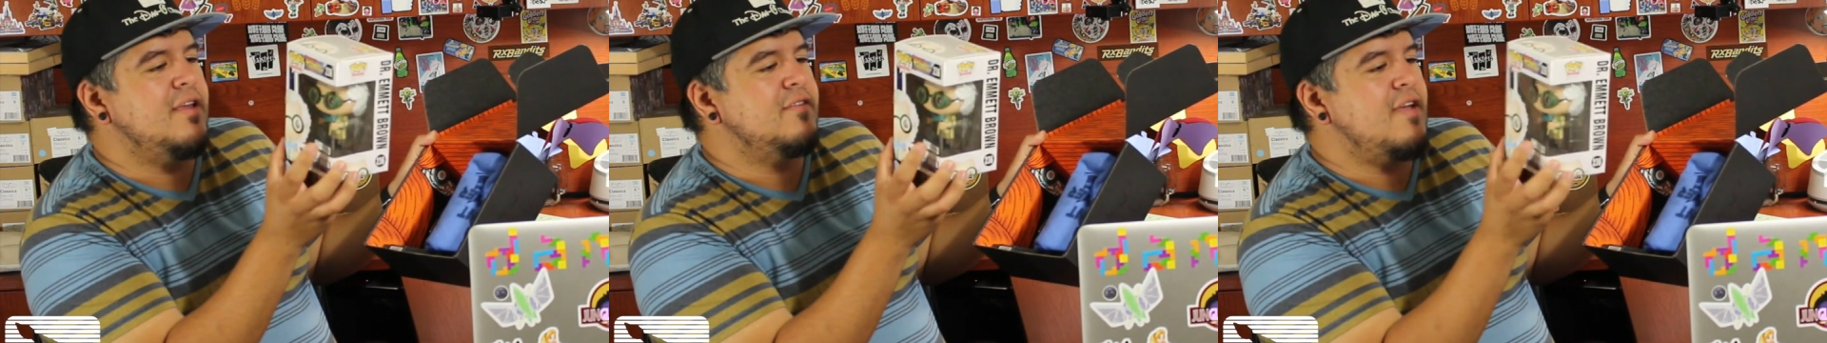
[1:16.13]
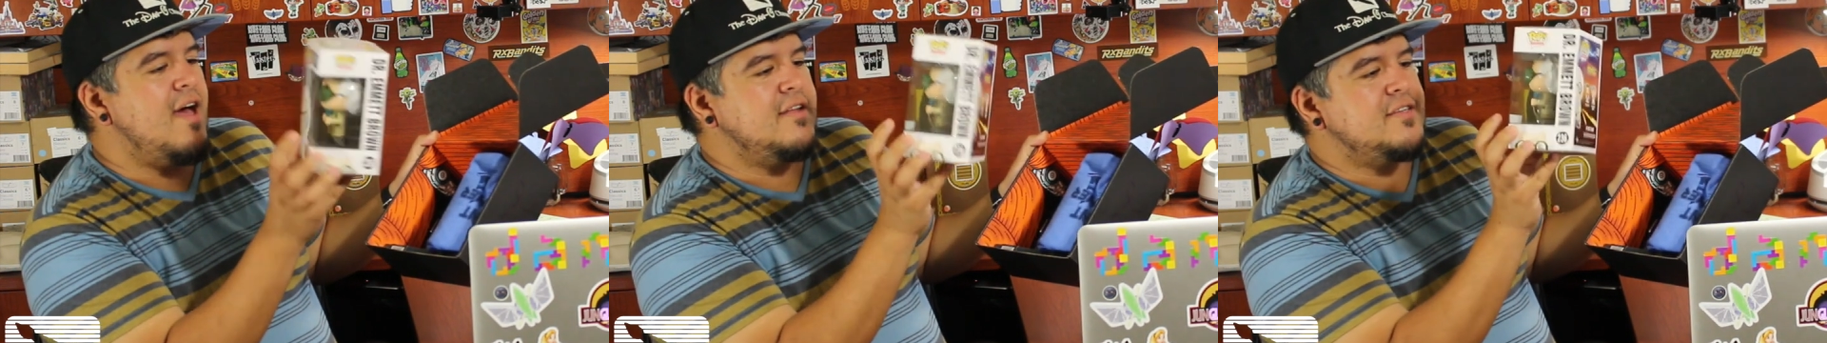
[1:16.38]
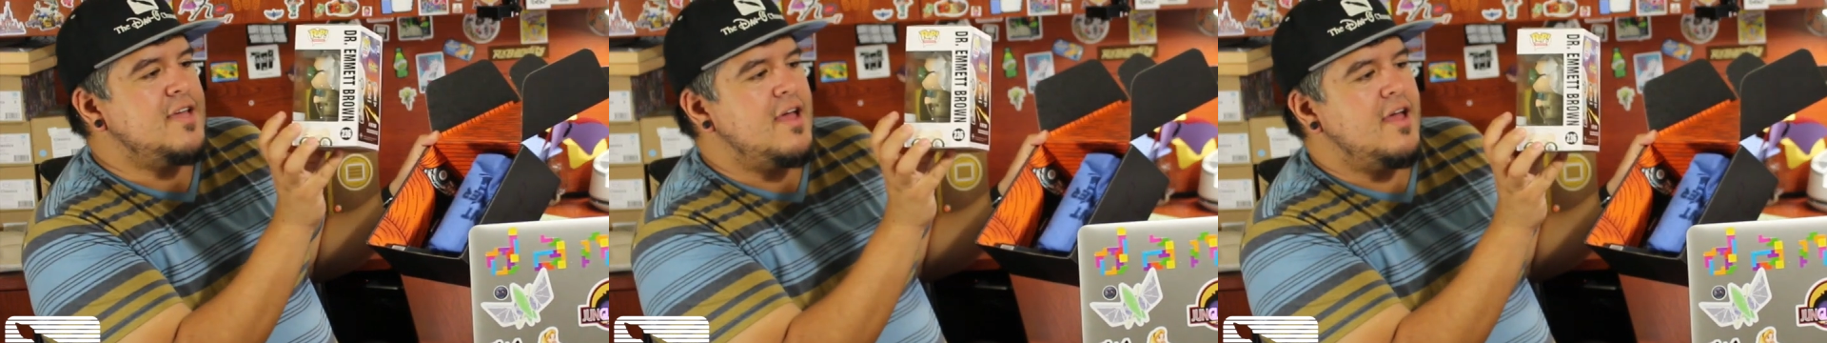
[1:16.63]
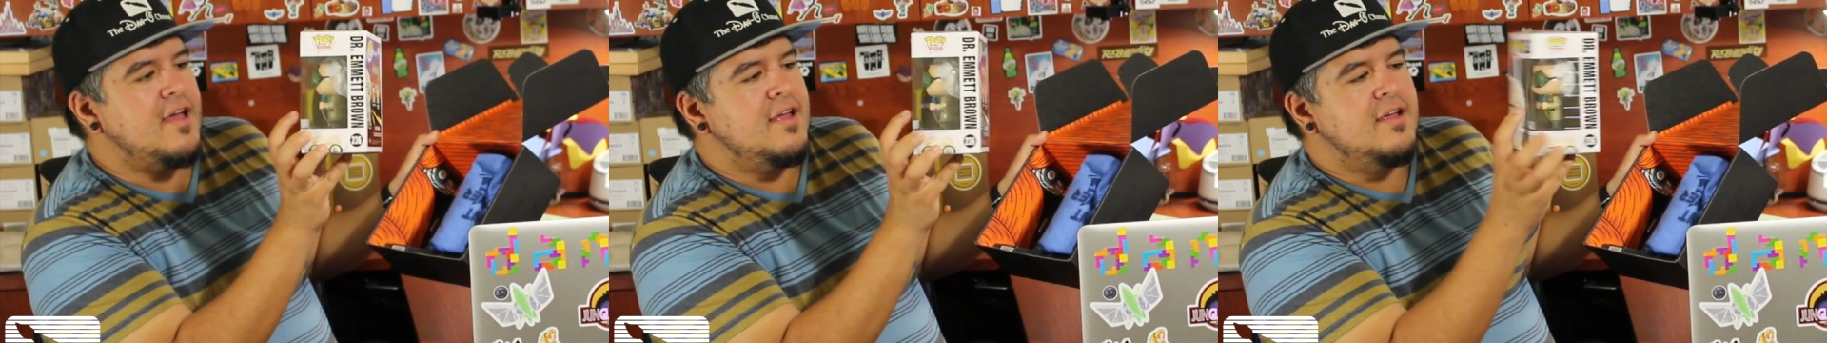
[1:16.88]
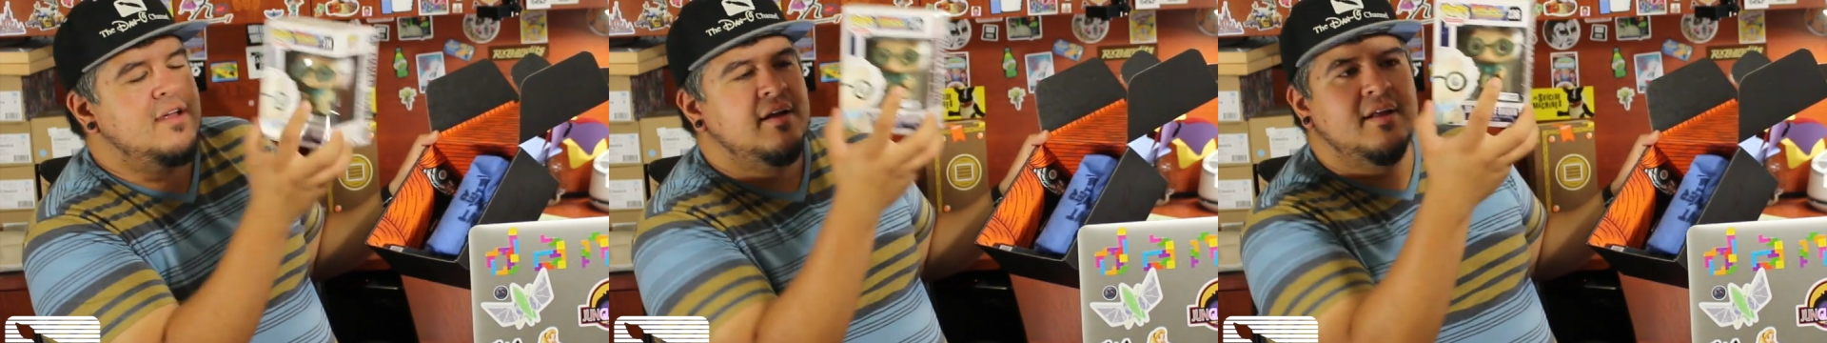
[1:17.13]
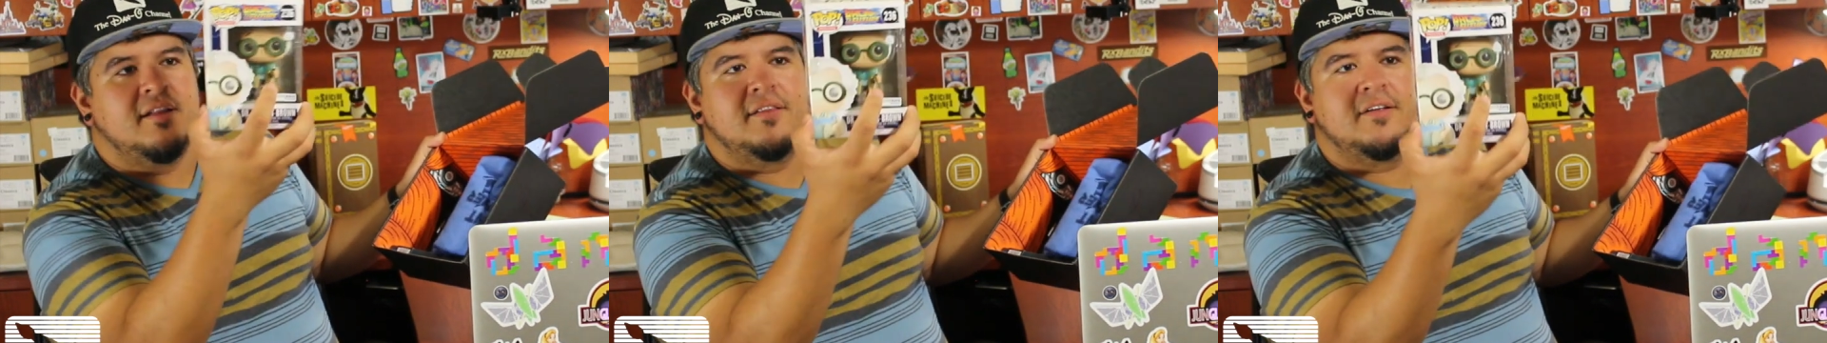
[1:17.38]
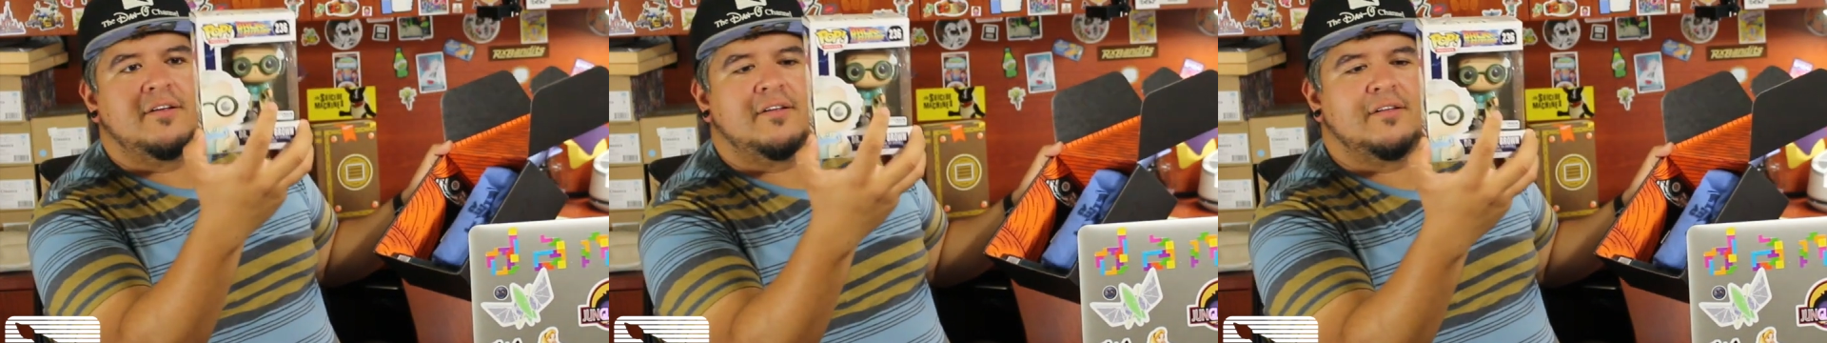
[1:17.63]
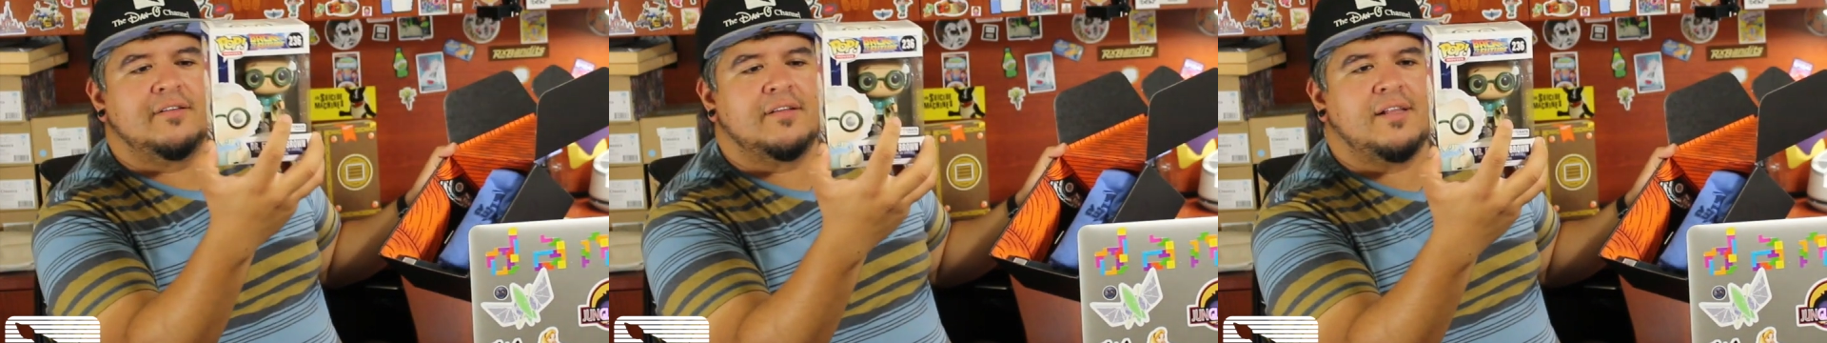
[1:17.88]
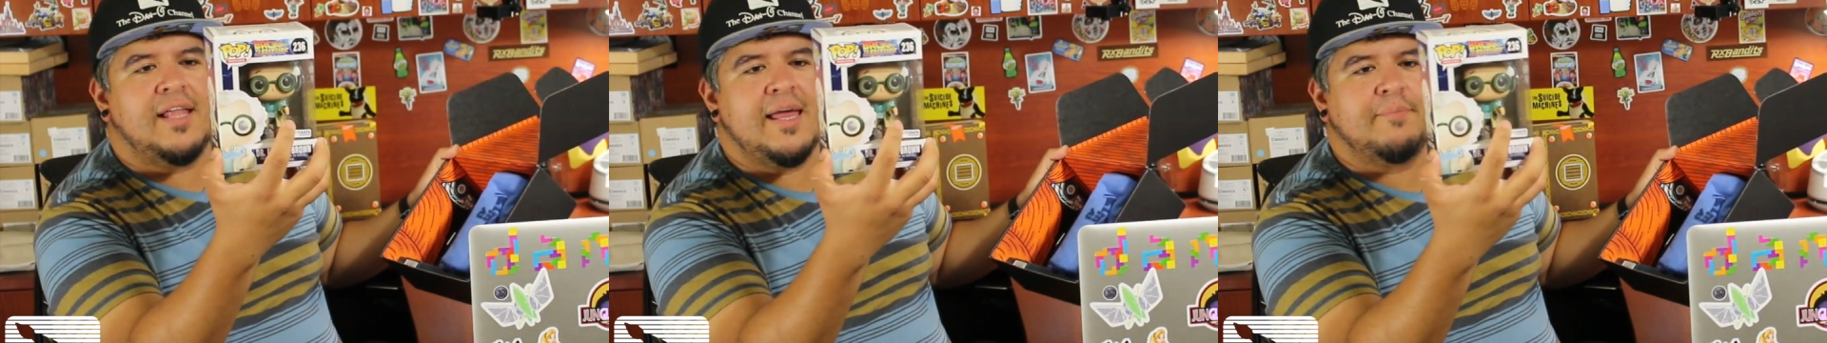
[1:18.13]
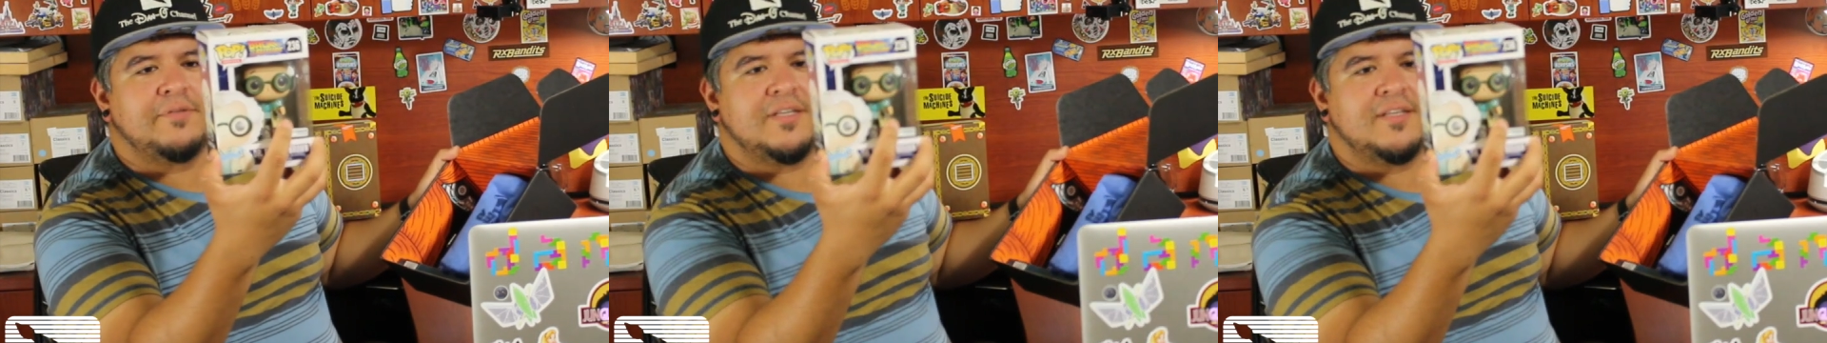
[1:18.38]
He's got, uh, little clamps